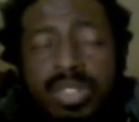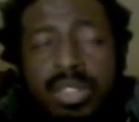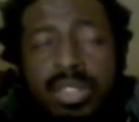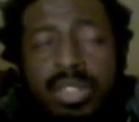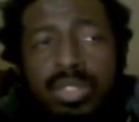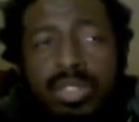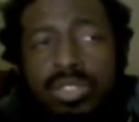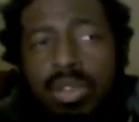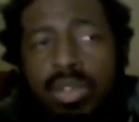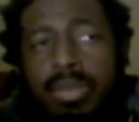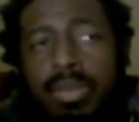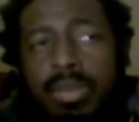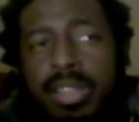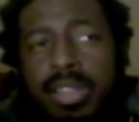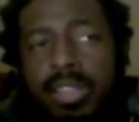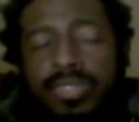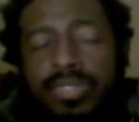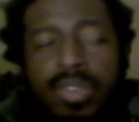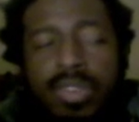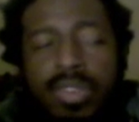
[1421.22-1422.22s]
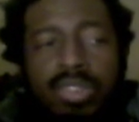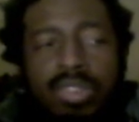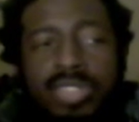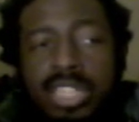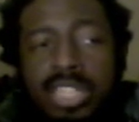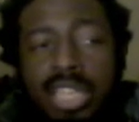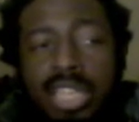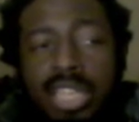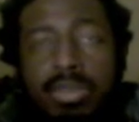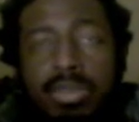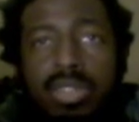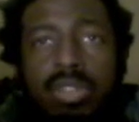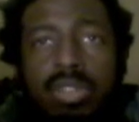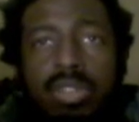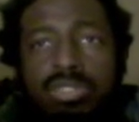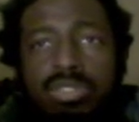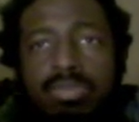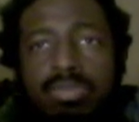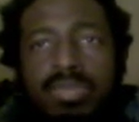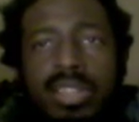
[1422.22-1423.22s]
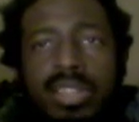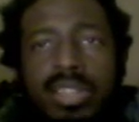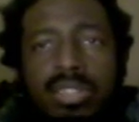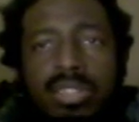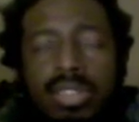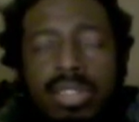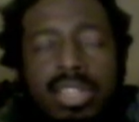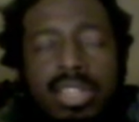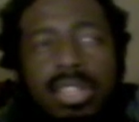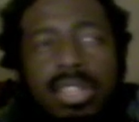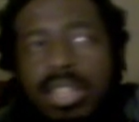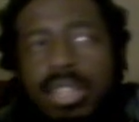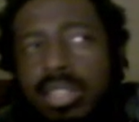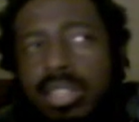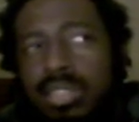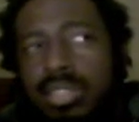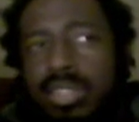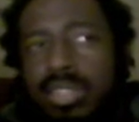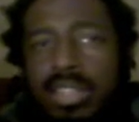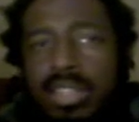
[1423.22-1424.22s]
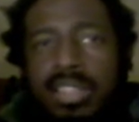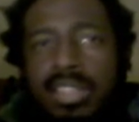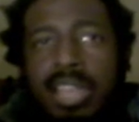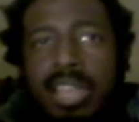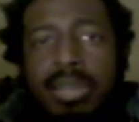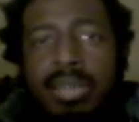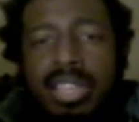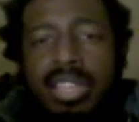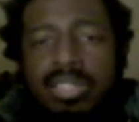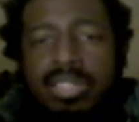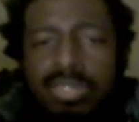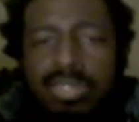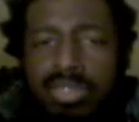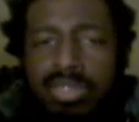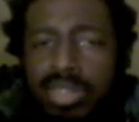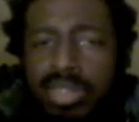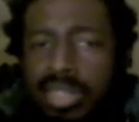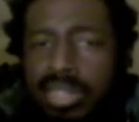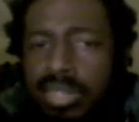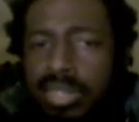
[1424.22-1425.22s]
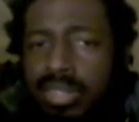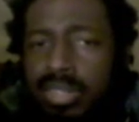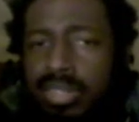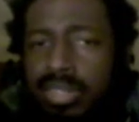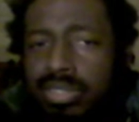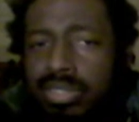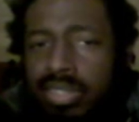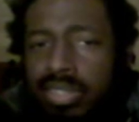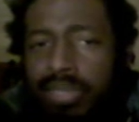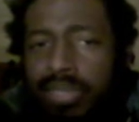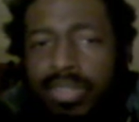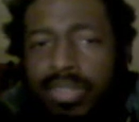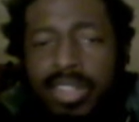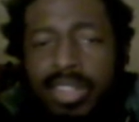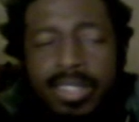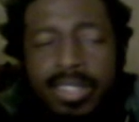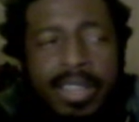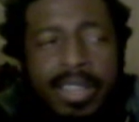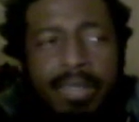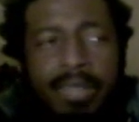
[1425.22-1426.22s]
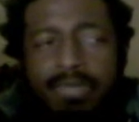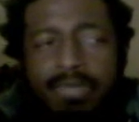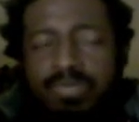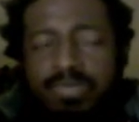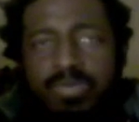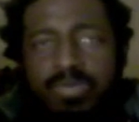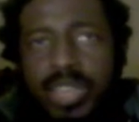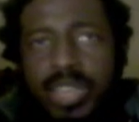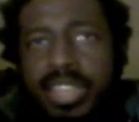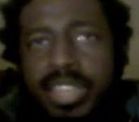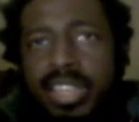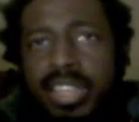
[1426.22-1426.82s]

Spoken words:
So I mean, as far as like gaming culture, like looking into like things like gaming history and stuff like that, like, oh